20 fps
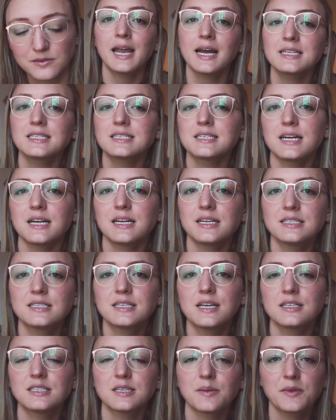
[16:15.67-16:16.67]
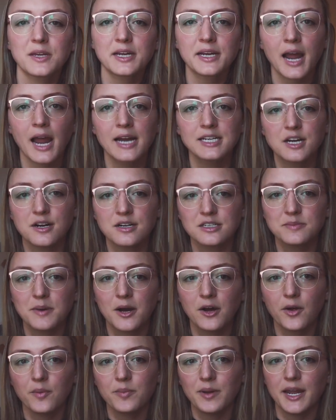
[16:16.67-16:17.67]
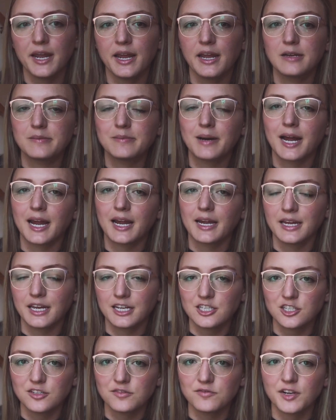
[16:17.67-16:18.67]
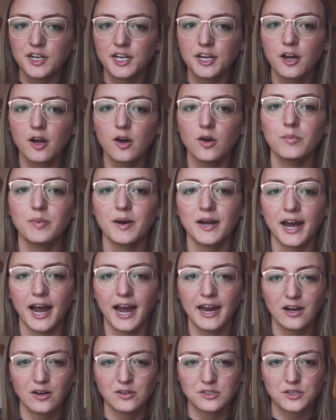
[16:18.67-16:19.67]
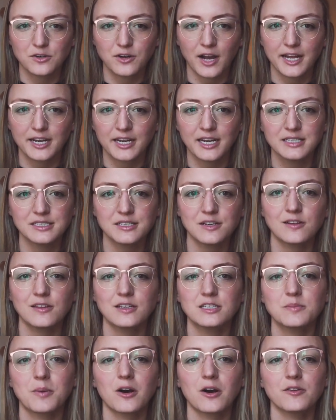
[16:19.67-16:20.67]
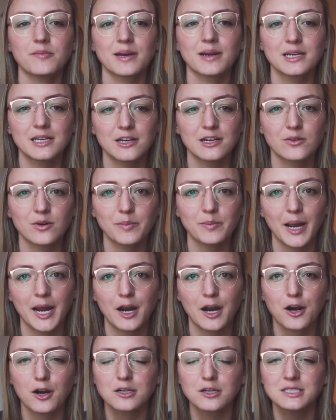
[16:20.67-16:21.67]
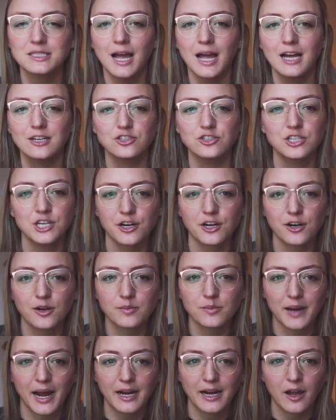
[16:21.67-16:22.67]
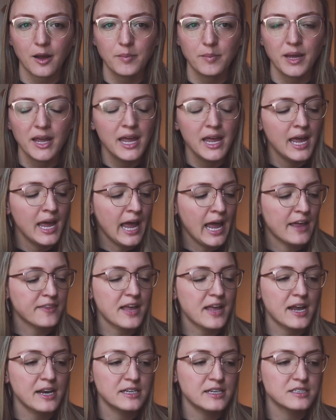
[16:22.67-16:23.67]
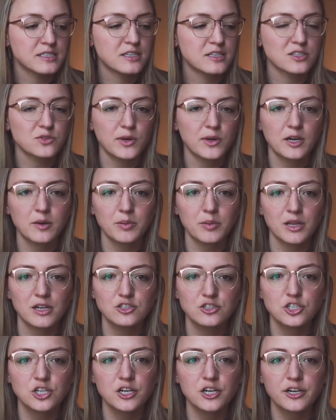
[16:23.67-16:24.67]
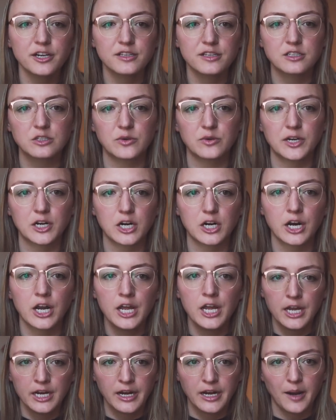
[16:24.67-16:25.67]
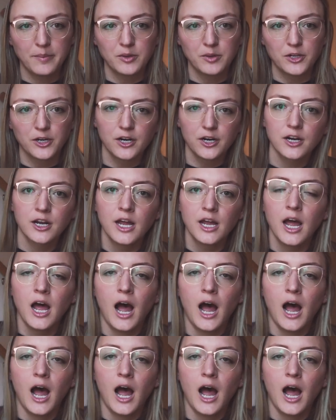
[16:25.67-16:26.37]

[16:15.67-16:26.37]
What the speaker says: Next is something I talked about a bit in my kitchen video, but I also kind of consider this part of my gear repair / gear backup, and that is the Sawyer plunger and the Sawyer coupler.